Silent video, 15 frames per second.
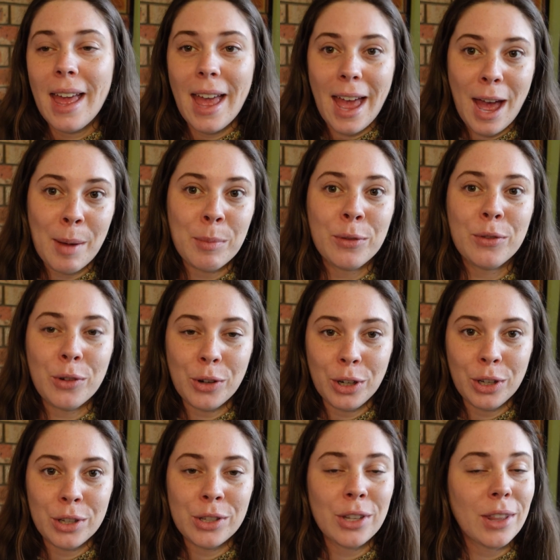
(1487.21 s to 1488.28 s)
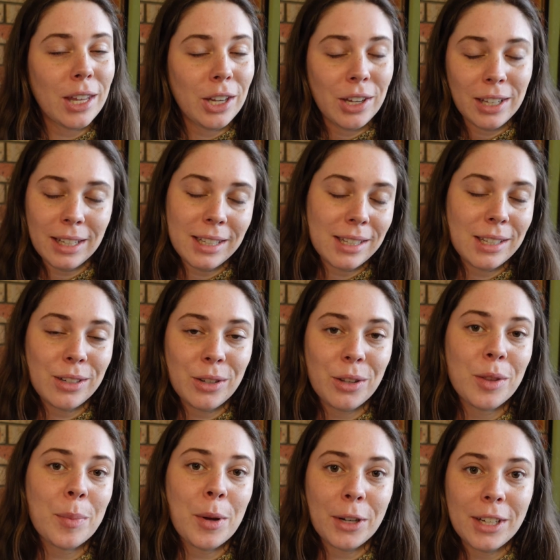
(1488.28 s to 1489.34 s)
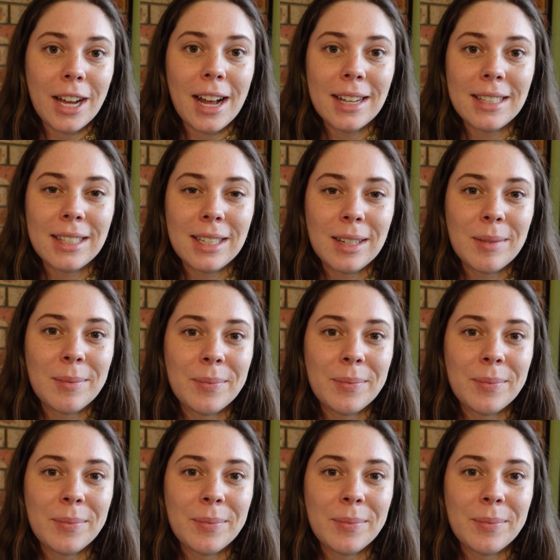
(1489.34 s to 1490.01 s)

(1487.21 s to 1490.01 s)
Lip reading: app for you so that you can listen to the podcast.